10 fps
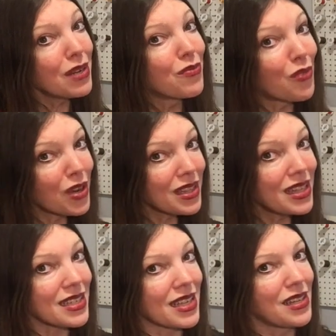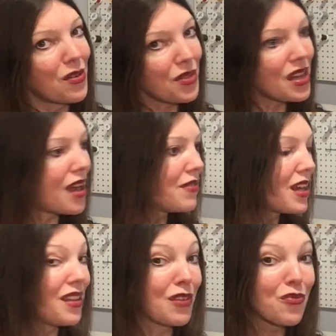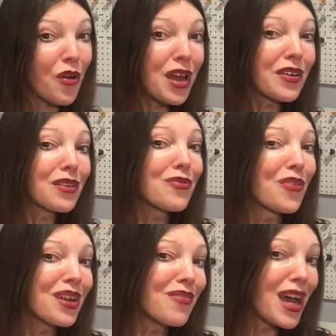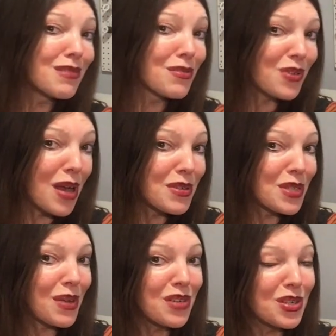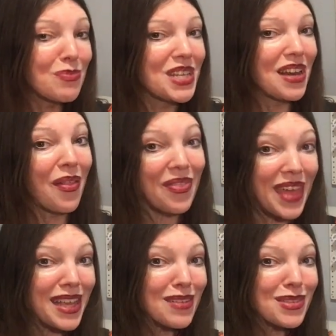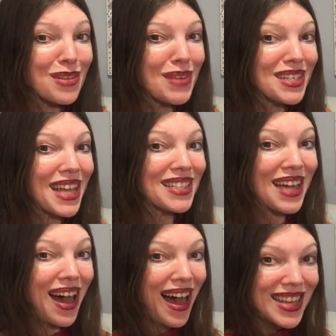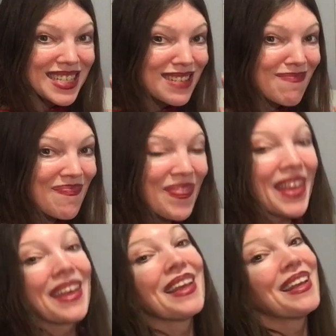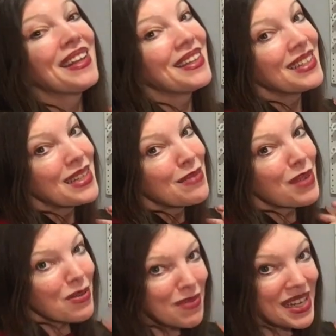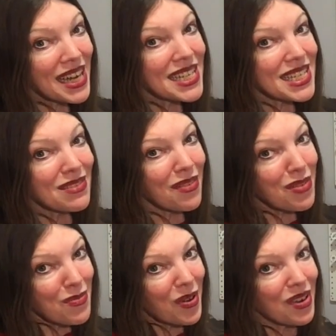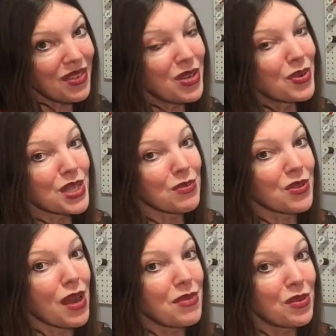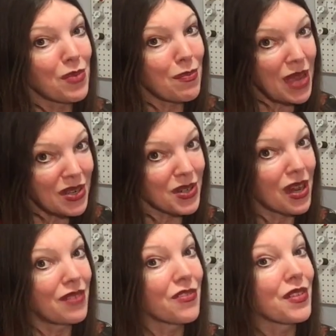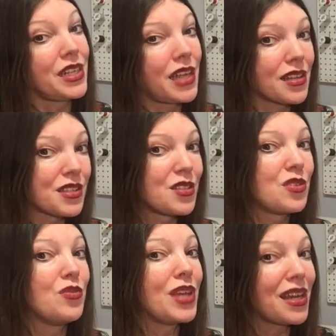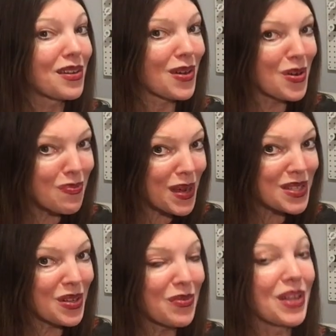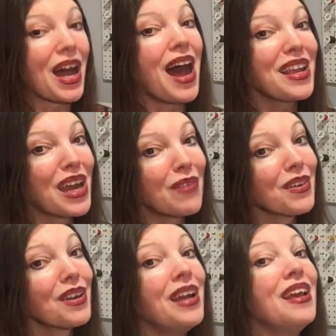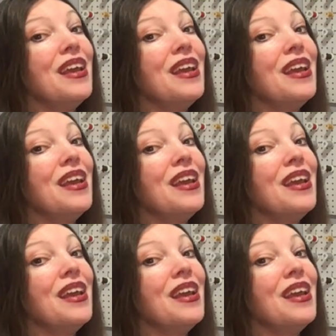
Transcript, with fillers: afford this. I know that I've got like 445 subscribers to my YouTube channel. Thank you so much. That's awesome. But it would be nice if a few more of you were subscribed to my Patreon for the chance to get your own pixel quilt I cover